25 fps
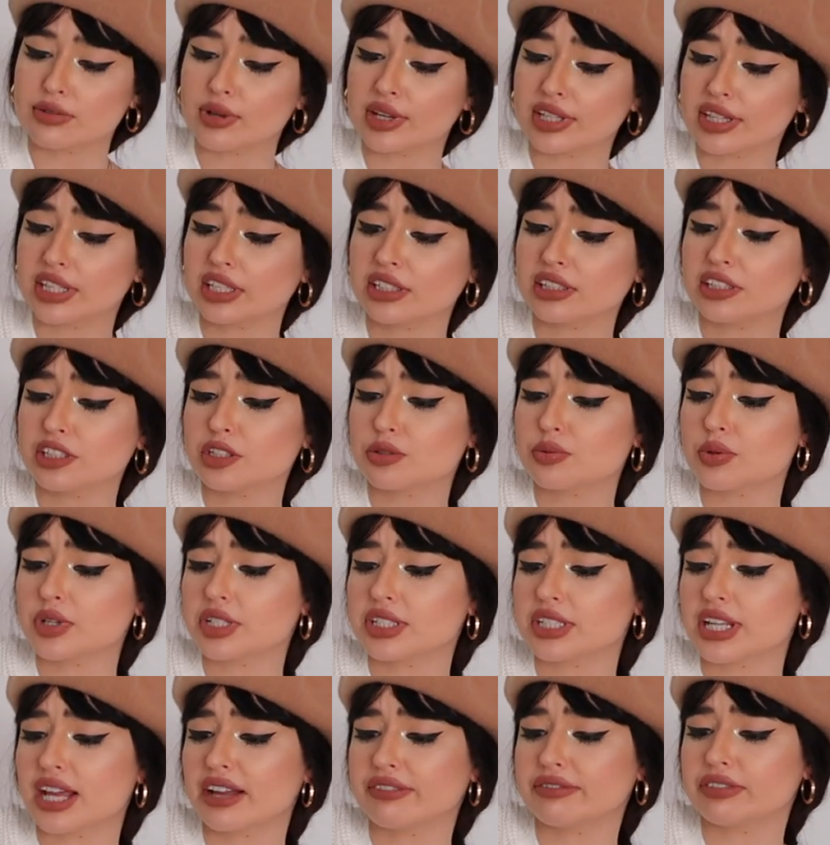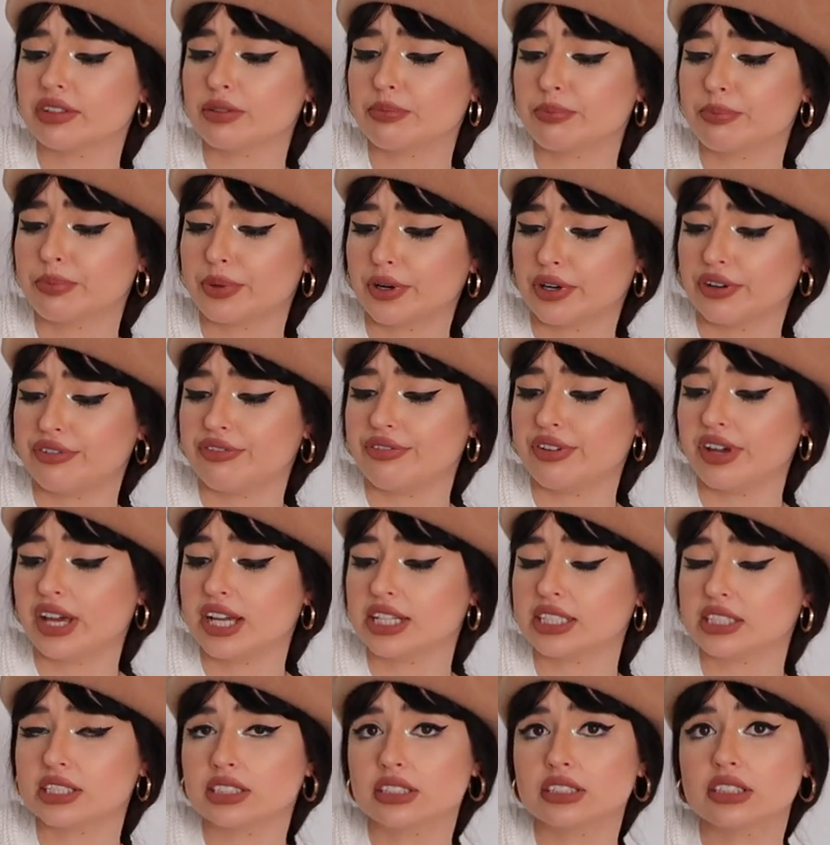So I think these ones have the
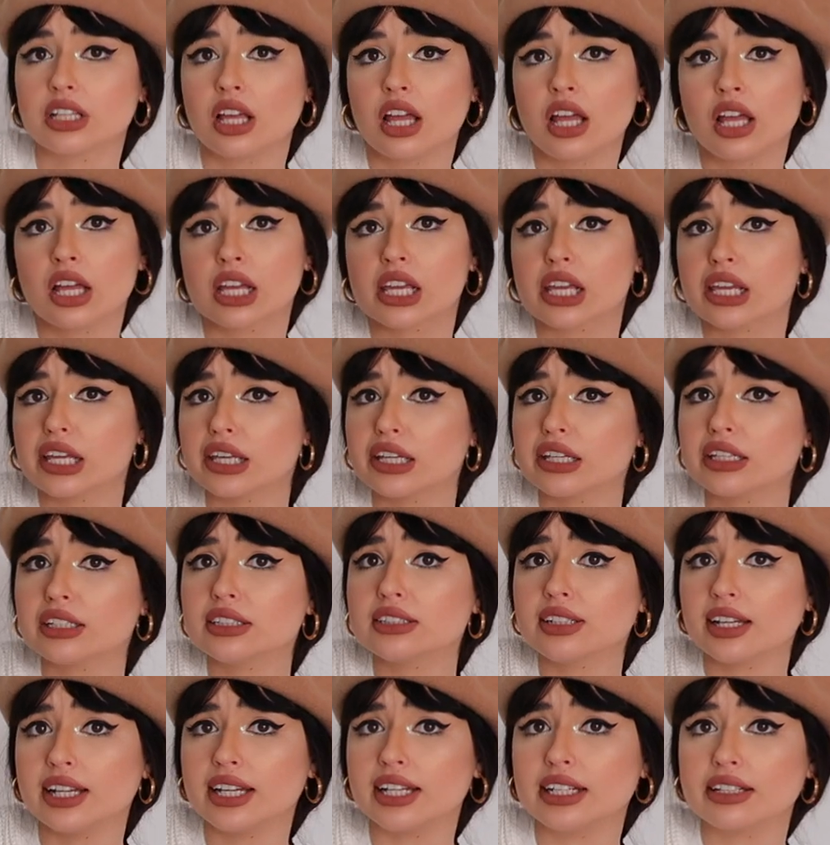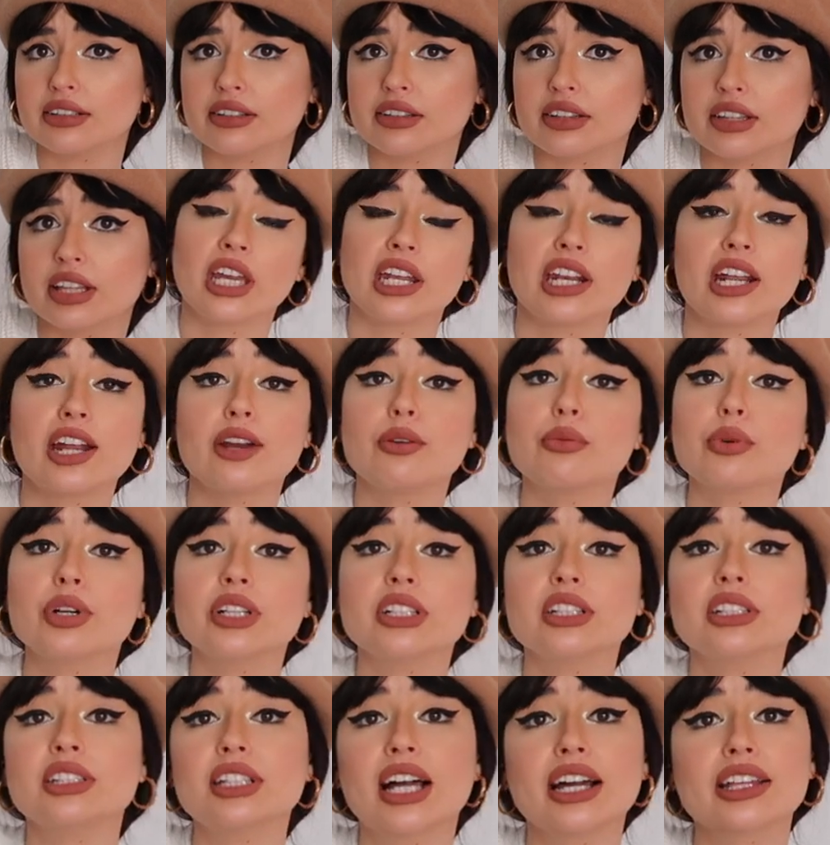perfect heel length and I
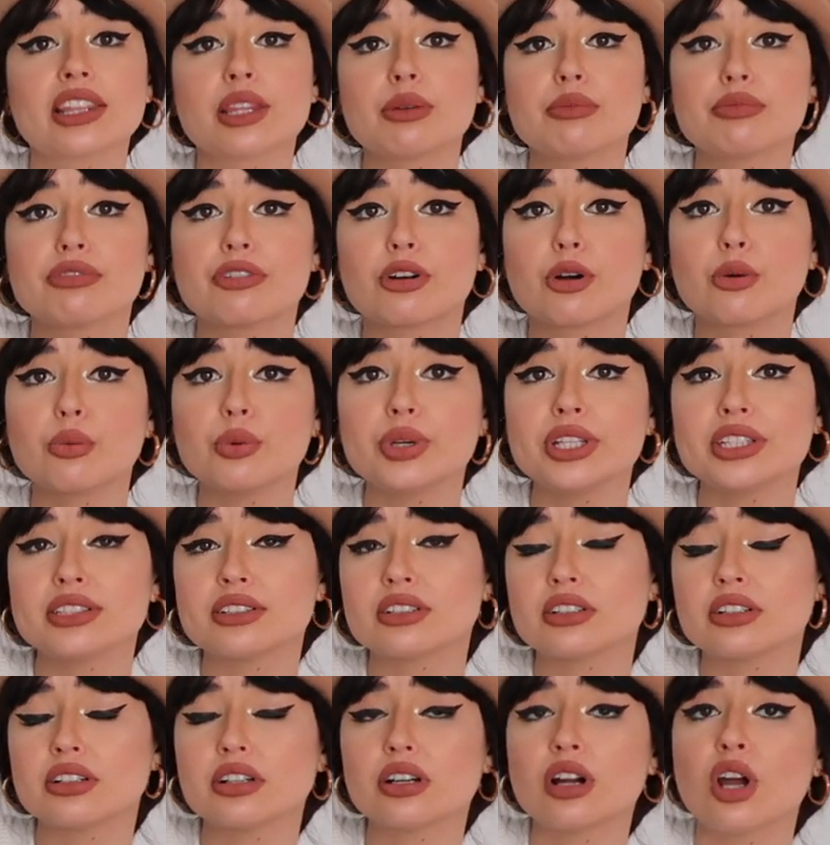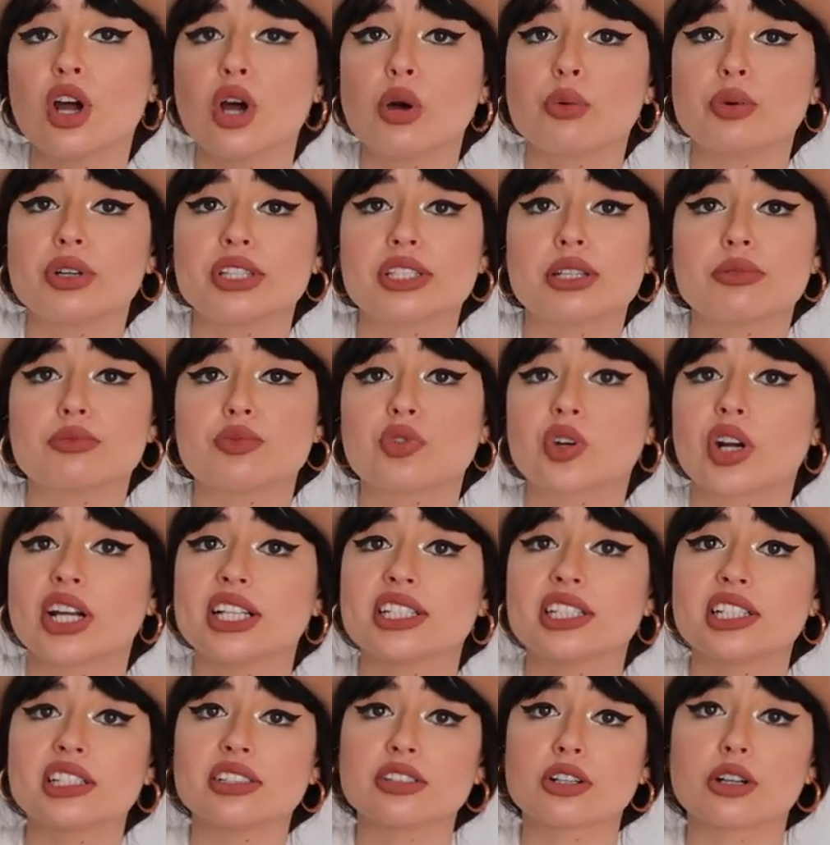really like them for winter with some
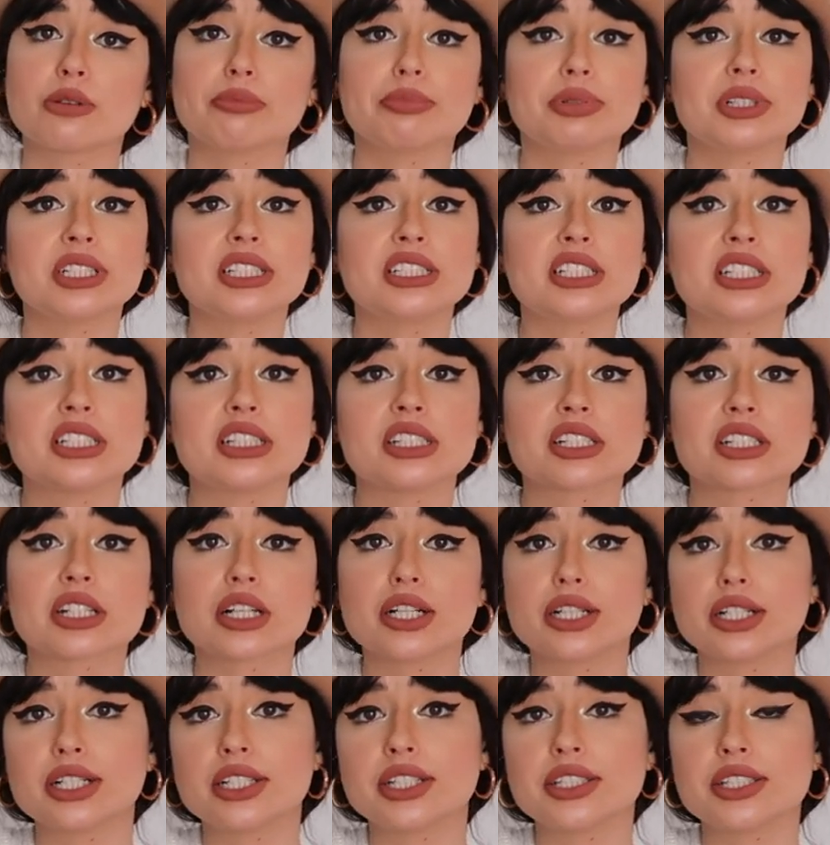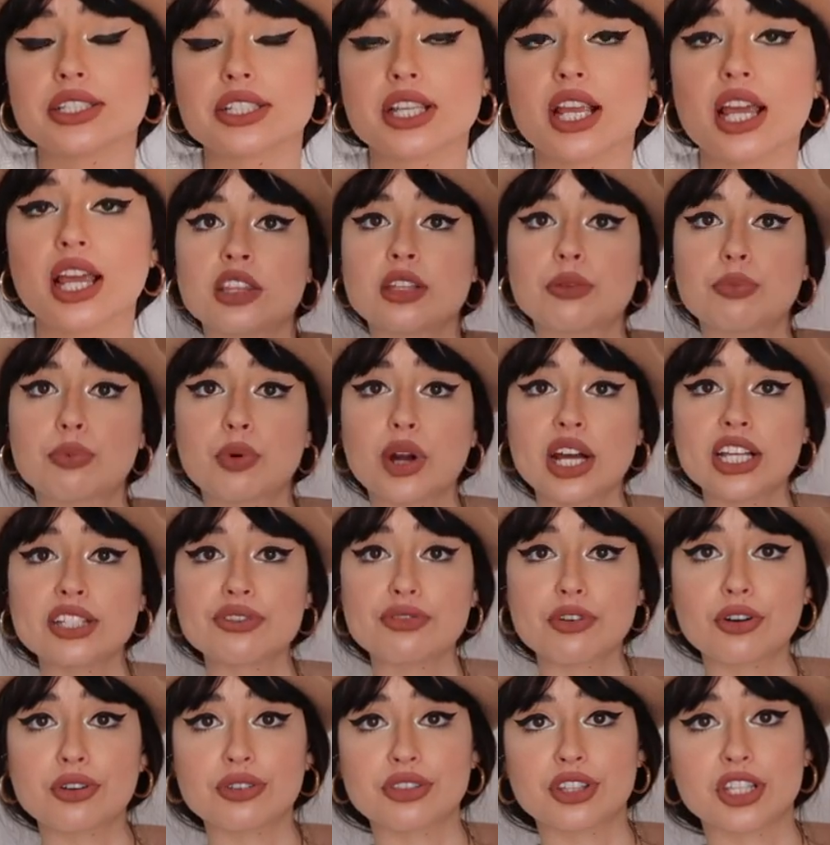dresses or pleated skirts. The
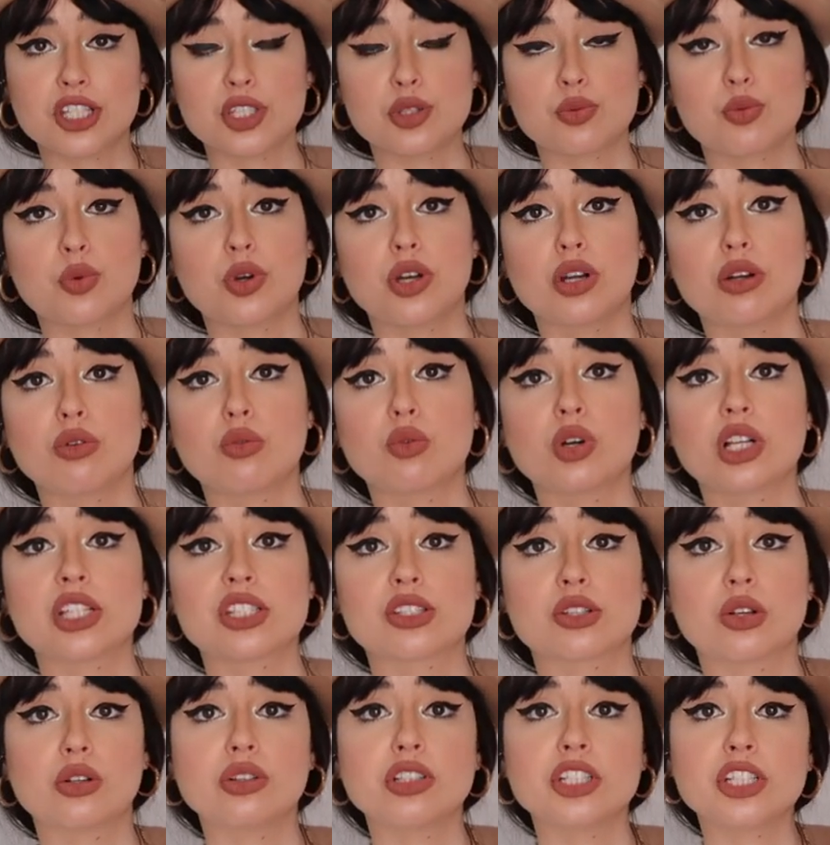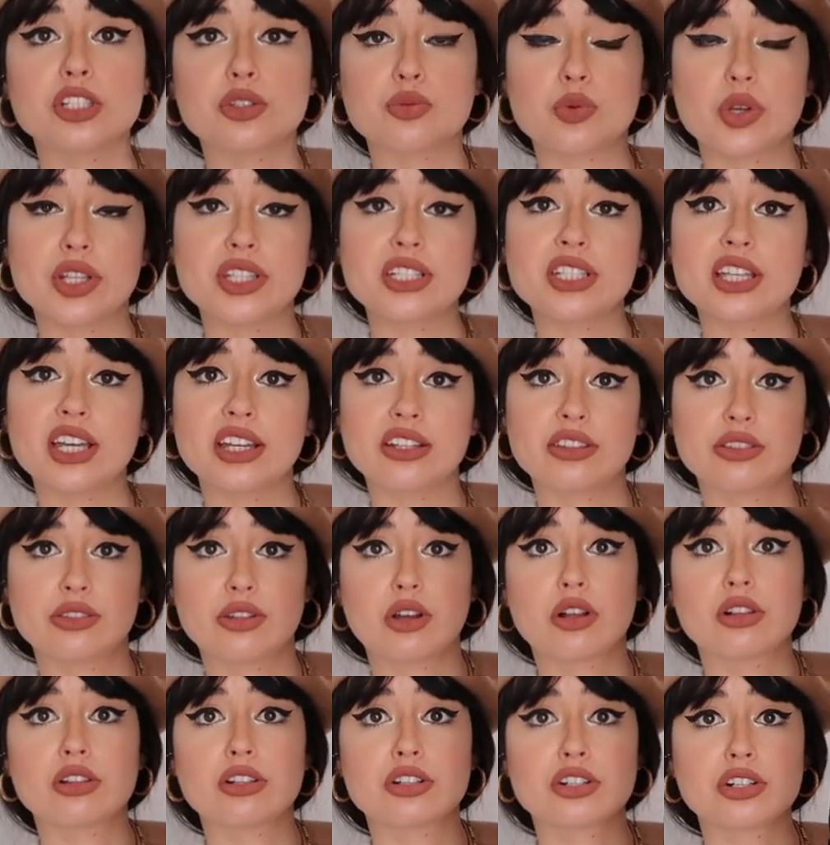price for this one was only
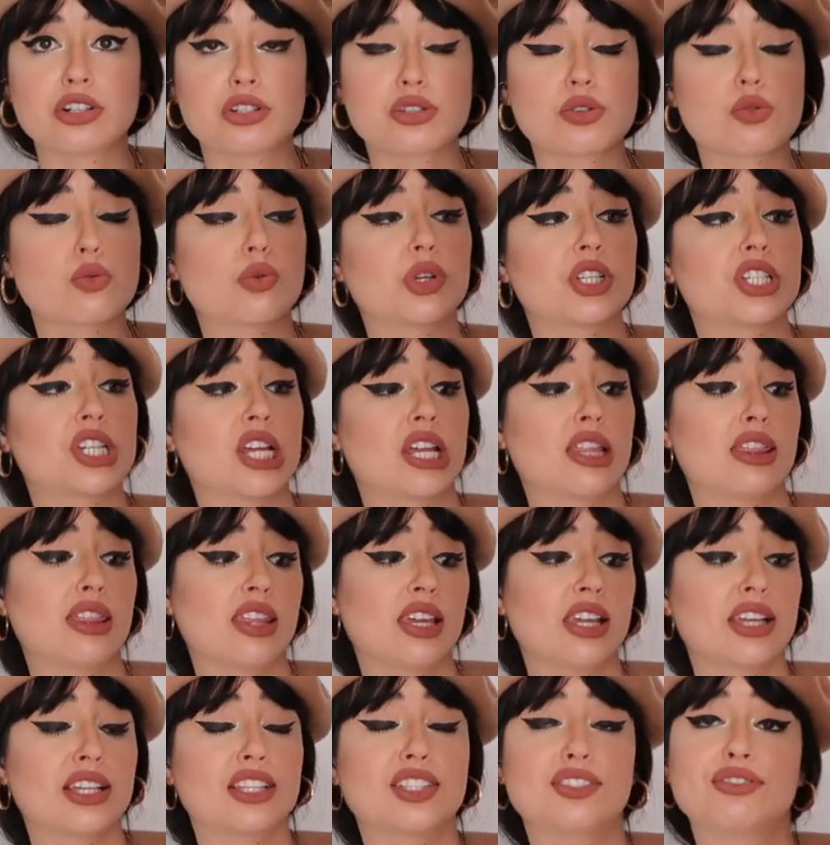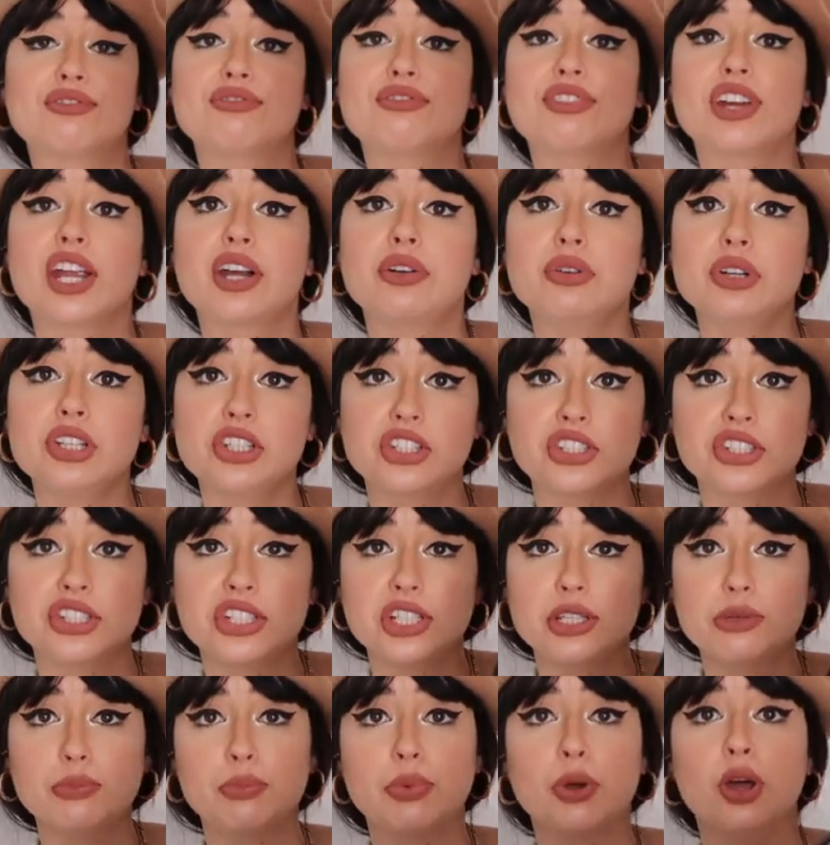$28, which I think is very
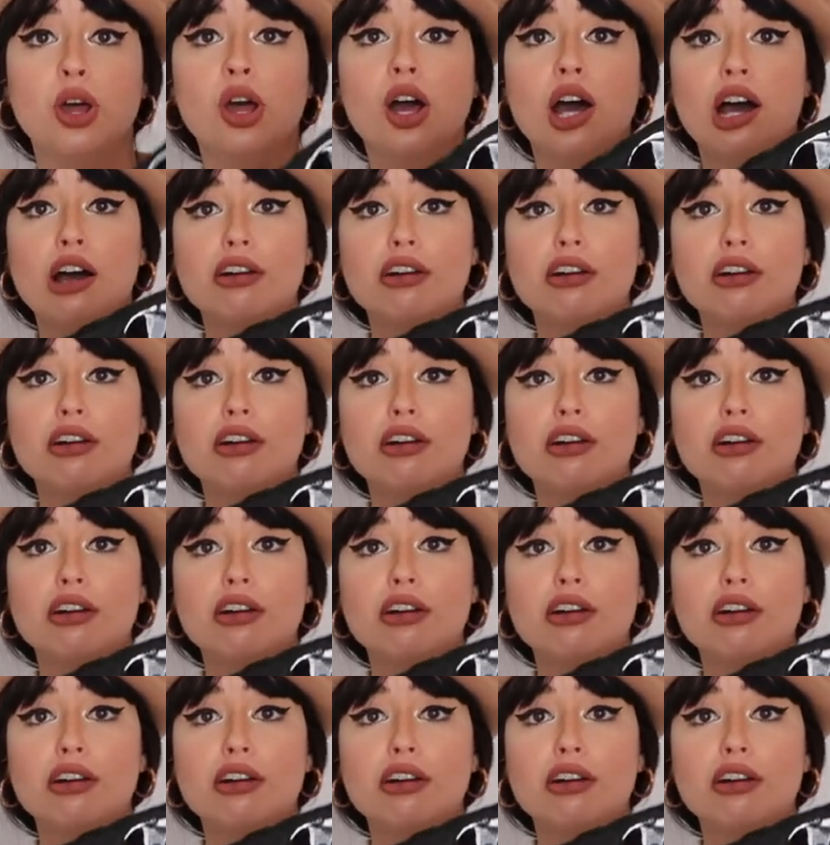cheap.